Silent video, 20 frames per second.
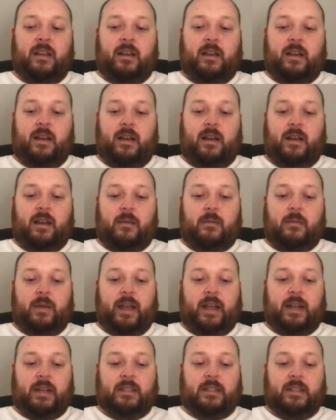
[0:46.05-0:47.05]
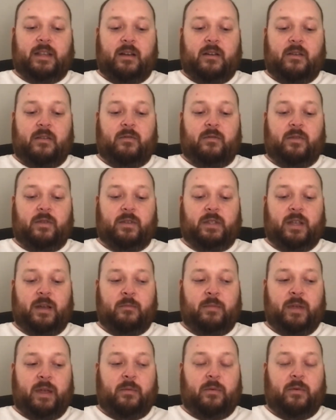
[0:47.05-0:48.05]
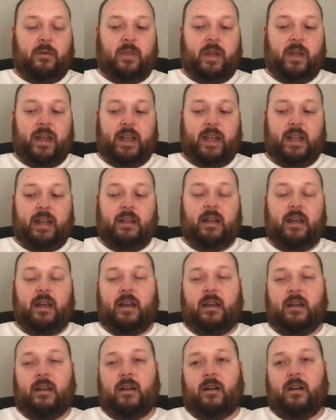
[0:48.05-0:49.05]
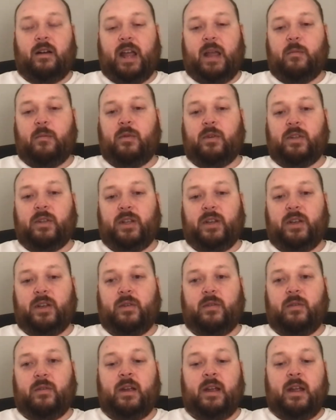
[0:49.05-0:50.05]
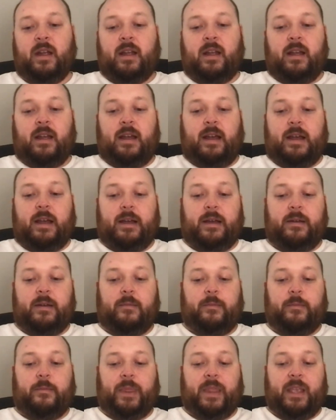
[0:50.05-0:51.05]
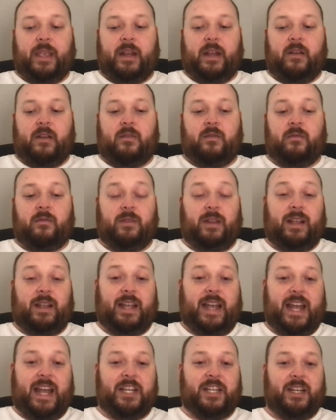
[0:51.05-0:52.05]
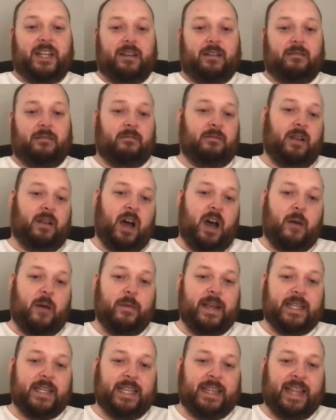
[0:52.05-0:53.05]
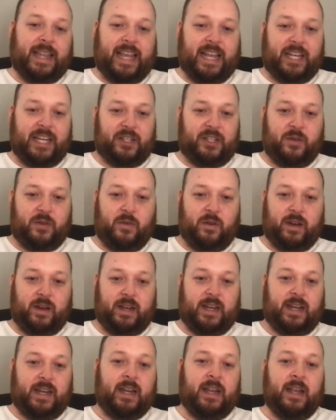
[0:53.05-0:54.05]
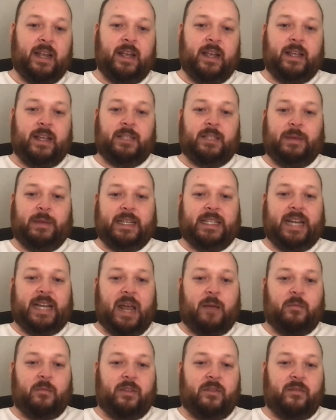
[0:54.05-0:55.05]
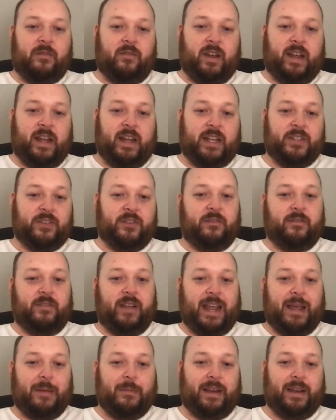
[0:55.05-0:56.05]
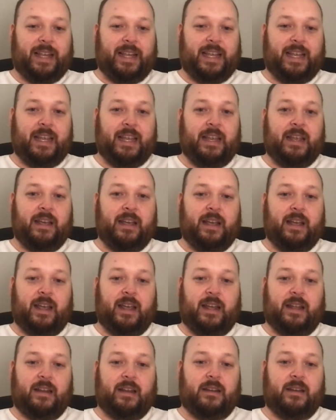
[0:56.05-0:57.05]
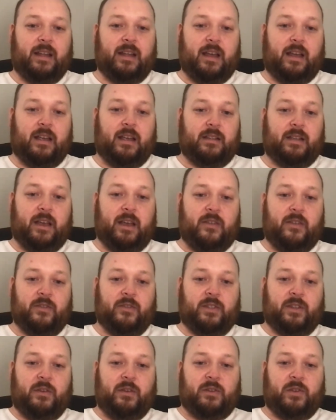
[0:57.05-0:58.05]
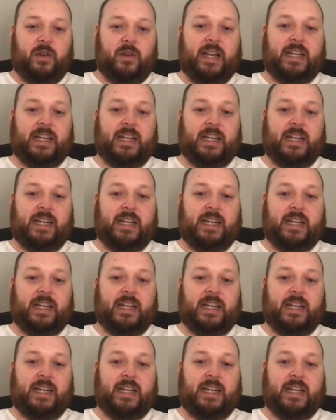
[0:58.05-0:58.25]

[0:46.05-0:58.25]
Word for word: Um, and so for some people, they uh, are able to, um, you know, engage in hobbies that they enjoy, spend time with friends or family and uh, other social